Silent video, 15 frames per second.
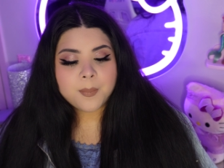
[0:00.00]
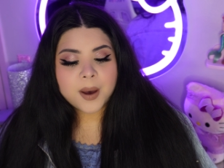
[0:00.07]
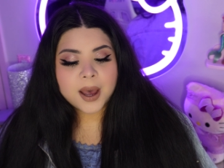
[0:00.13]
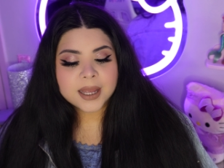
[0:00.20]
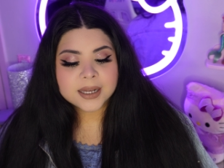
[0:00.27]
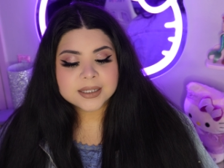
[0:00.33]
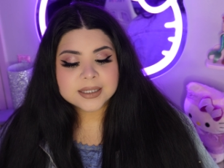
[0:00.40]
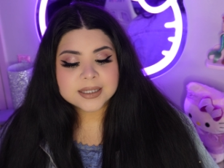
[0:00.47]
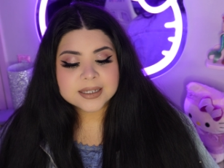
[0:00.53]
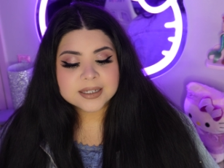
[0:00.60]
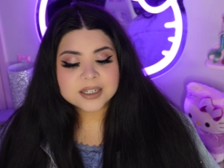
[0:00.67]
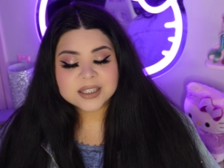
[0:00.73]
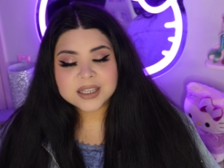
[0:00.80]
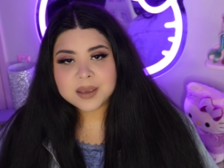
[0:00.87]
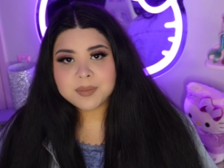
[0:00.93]
but
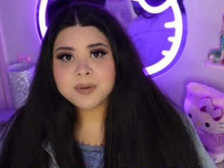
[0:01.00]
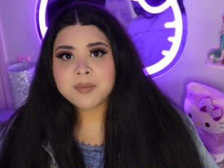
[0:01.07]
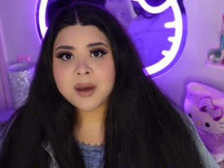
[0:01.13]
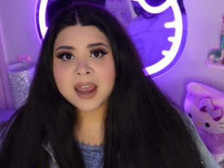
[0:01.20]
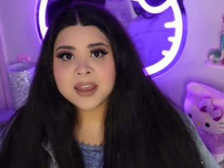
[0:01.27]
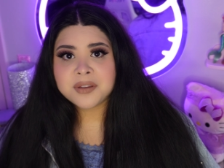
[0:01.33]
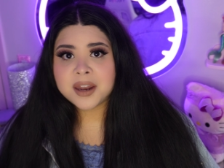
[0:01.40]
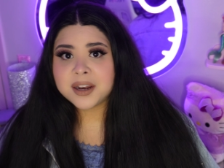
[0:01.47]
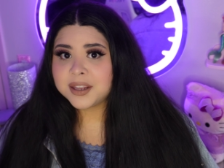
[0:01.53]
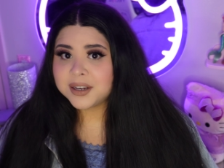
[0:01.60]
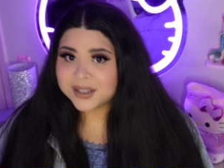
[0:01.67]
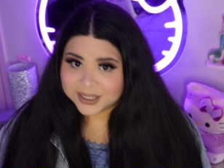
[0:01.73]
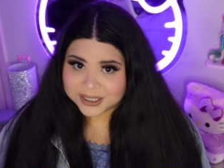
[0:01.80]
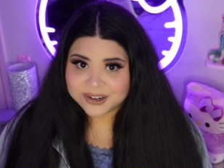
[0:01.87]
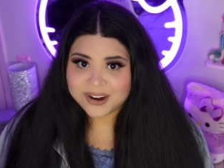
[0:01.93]
just keep in mind that
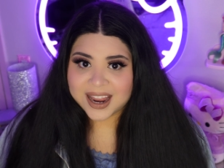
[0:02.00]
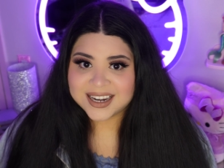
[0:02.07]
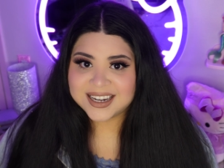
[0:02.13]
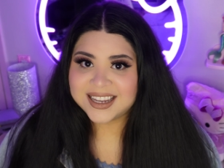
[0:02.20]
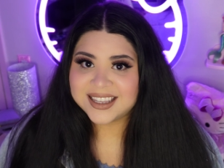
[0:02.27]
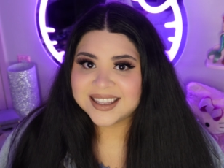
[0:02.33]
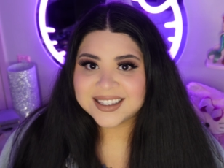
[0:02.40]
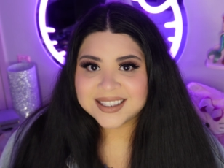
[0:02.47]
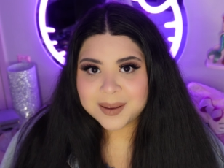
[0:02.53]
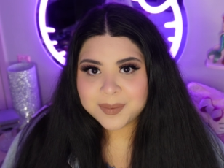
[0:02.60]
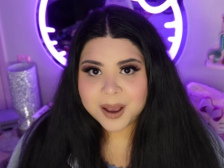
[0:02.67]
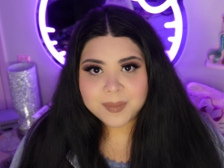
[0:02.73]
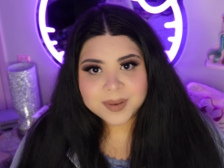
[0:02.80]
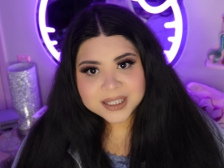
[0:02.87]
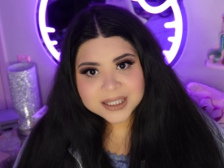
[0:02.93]
it is trending this
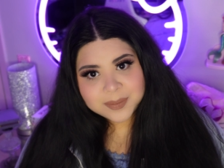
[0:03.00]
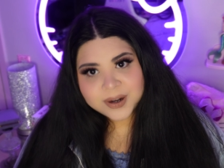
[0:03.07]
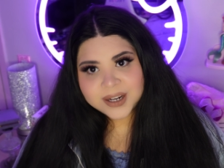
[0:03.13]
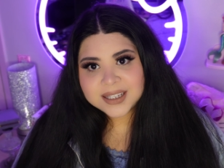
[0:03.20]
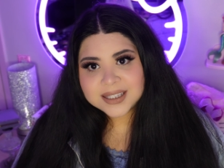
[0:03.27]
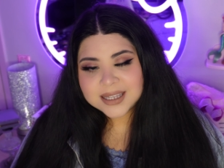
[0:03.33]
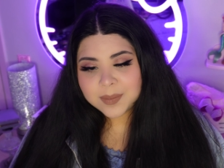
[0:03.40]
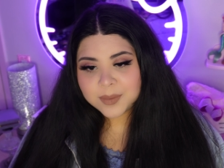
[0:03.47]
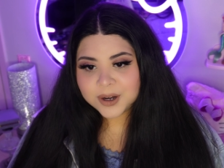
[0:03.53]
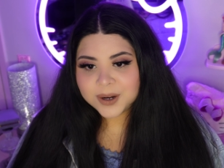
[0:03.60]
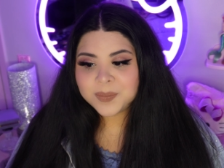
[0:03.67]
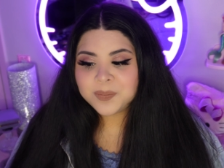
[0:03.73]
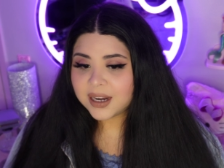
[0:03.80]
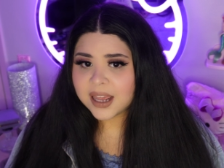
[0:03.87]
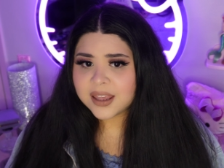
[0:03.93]
upcoming spring and
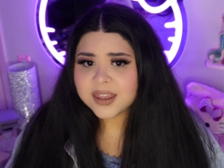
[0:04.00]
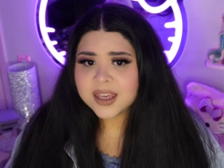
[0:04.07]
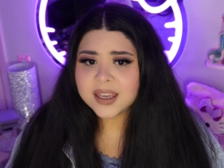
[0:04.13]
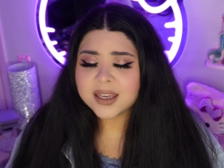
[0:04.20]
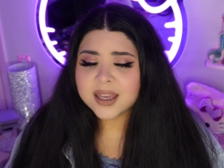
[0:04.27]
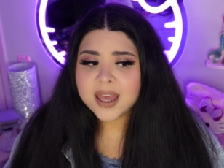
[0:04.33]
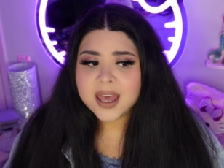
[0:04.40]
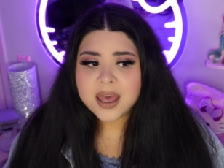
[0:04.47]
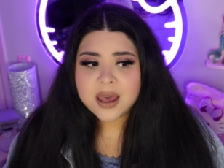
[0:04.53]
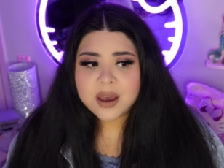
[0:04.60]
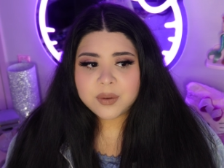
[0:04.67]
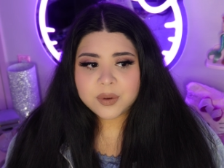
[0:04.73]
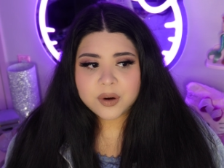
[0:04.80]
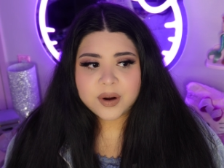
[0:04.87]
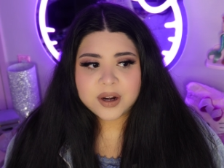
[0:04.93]
summer, and I think
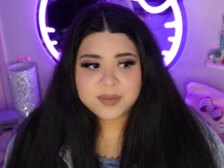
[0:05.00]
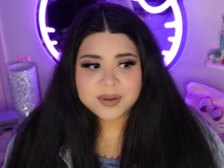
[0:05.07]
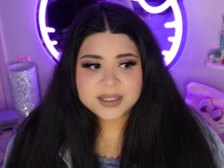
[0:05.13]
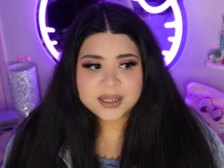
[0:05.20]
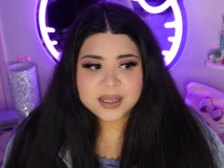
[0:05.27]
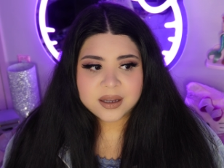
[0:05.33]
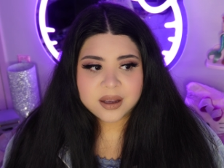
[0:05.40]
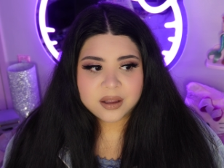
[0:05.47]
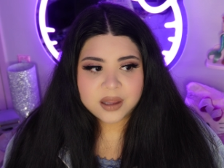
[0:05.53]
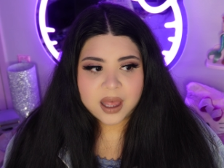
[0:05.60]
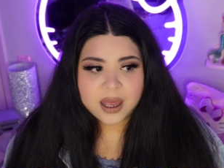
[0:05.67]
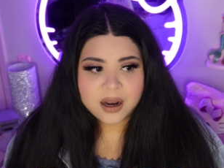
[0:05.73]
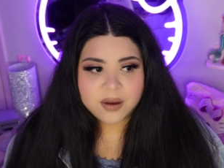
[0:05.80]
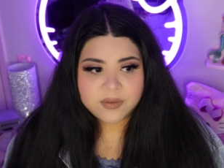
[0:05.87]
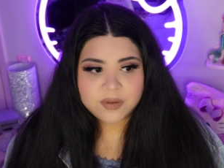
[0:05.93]
we're going to be seeing a
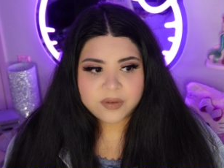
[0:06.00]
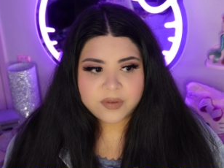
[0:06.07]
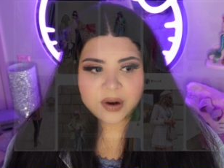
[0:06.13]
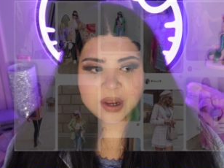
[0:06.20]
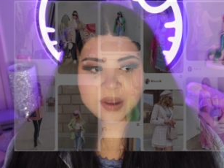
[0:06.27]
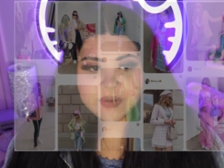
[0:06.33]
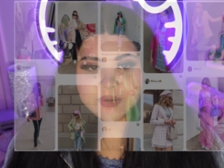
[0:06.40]
lot of very